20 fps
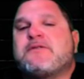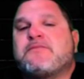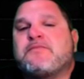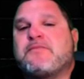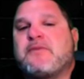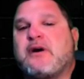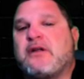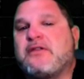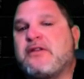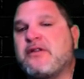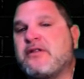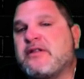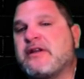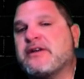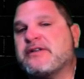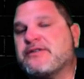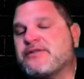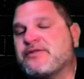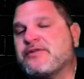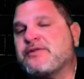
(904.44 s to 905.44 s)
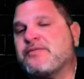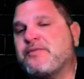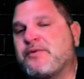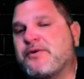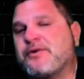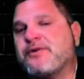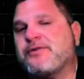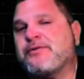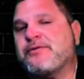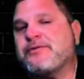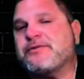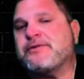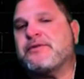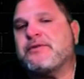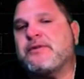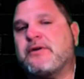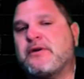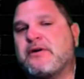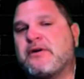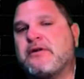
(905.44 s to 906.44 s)
A little extra support goes a
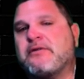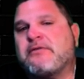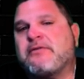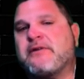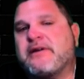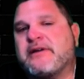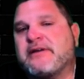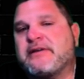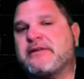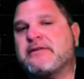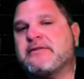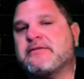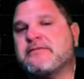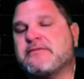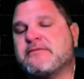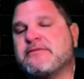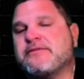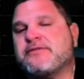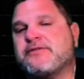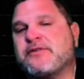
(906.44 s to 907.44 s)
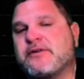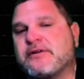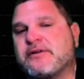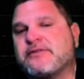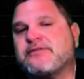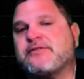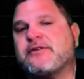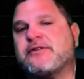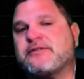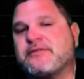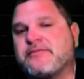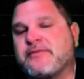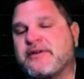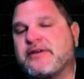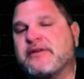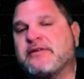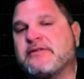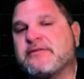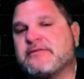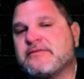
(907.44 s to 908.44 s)
long way. Trust
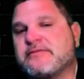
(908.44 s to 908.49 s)
me.